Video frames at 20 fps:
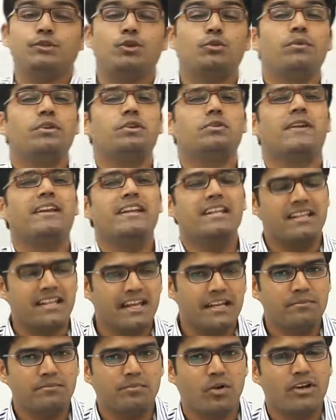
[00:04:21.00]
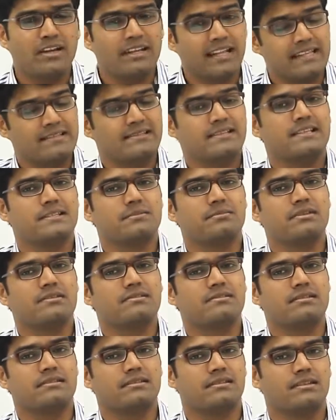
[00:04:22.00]
should be
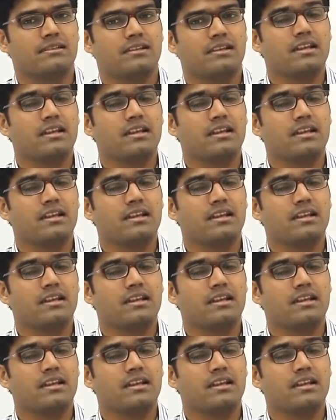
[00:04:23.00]
29.96%.